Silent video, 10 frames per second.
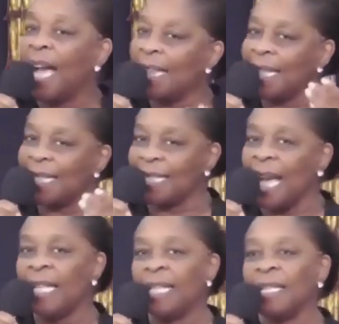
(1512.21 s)
and the
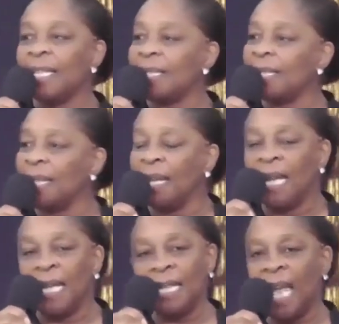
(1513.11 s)
silent listener
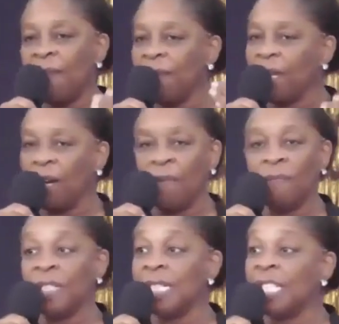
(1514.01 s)
to every
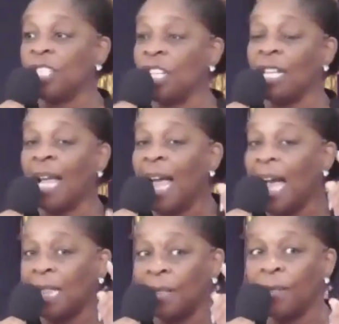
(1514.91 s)
conversation
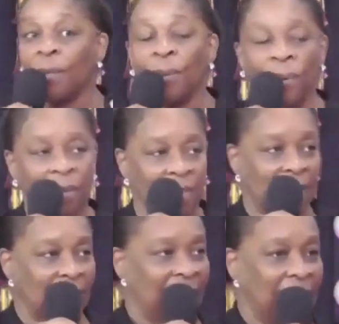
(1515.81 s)
and thought
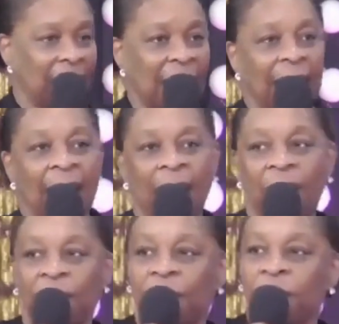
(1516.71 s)
that I
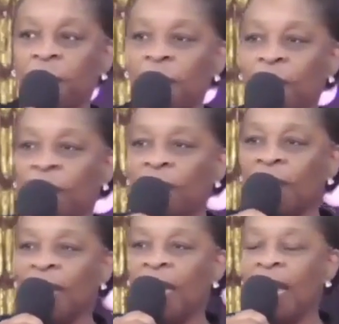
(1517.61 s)
have.
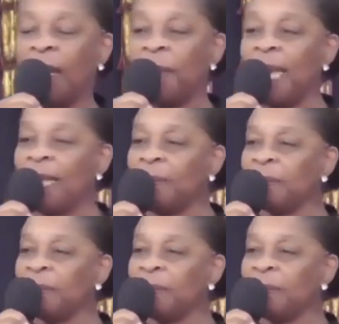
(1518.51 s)
Amen?